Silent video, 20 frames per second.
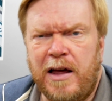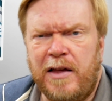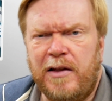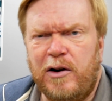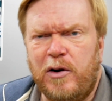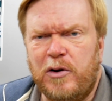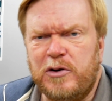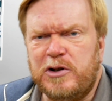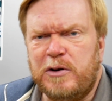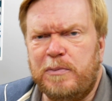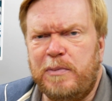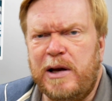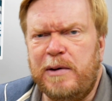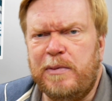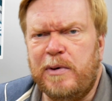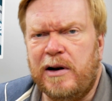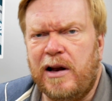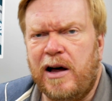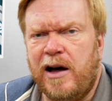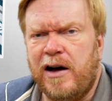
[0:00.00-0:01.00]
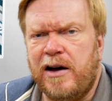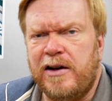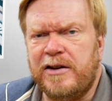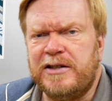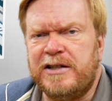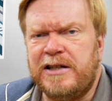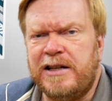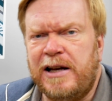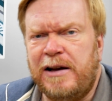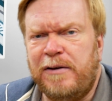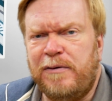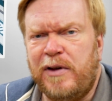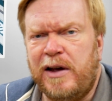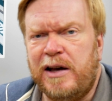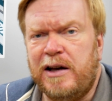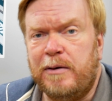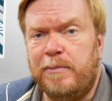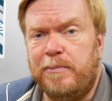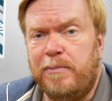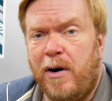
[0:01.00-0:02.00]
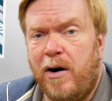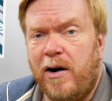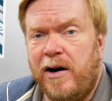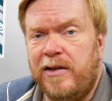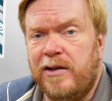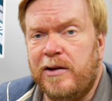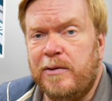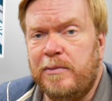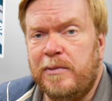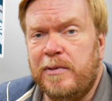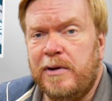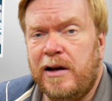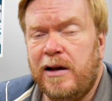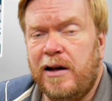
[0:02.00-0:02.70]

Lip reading: lots of people asked if they could buy them.